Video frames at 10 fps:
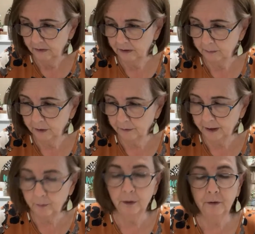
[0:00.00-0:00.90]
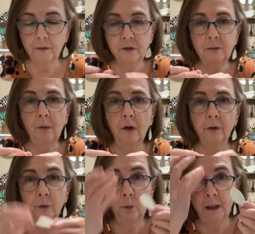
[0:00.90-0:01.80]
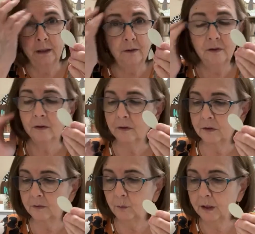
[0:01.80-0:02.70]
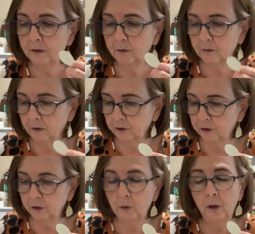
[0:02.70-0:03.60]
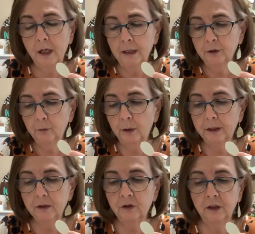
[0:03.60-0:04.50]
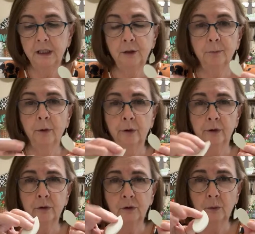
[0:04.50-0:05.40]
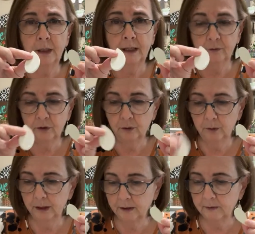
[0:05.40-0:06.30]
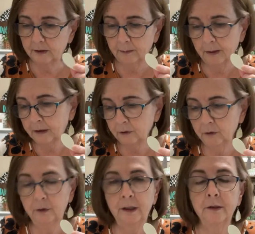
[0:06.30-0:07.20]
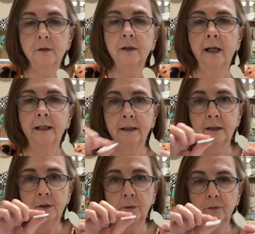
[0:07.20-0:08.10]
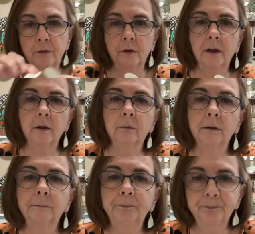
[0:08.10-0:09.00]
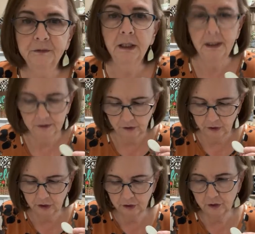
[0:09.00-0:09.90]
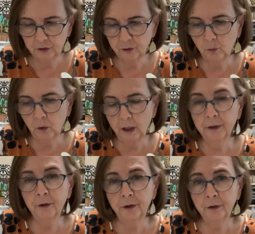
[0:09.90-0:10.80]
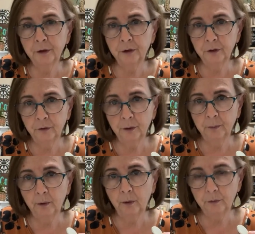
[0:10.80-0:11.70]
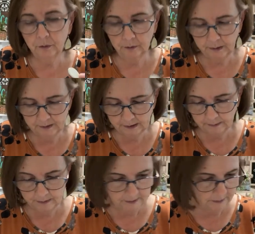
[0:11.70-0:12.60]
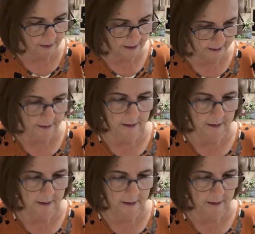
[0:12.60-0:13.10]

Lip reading: Let me grab one of the smaller wings, because there's two wings to each bird. So we have two wings. I'm not going to do the other side and this one for the other one. So you could just do one, or you can do them both. So let me set them aside.